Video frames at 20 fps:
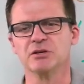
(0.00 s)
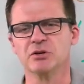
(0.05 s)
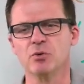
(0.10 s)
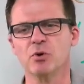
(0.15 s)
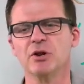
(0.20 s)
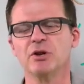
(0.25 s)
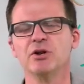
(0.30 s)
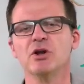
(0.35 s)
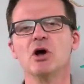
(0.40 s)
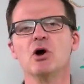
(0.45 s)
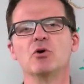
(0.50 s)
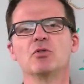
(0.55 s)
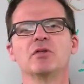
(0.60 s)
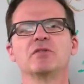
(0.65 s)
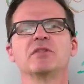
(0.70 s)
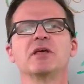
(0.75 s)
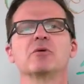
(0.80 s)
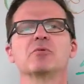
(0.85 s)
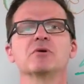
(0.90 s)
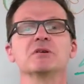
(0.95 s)
You want to know
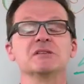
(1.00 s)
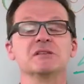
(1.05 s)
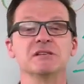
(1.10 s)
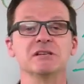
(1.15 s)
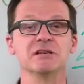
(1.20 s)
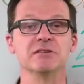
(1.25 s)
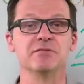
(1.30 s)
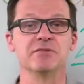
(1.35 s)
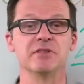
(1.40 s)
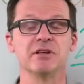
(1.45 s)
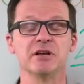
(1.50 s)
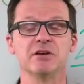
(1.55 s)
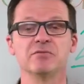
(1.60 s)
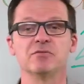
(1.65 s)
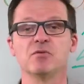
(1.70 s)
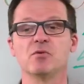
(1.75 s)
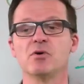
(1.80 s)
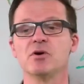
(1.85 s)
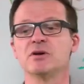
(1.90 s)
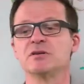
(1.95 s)
that they received the
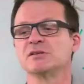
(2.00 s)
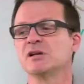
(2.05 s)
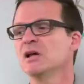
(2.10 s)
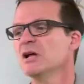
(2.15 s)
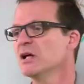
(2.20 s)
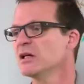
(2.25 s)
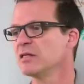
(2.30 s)
invoice,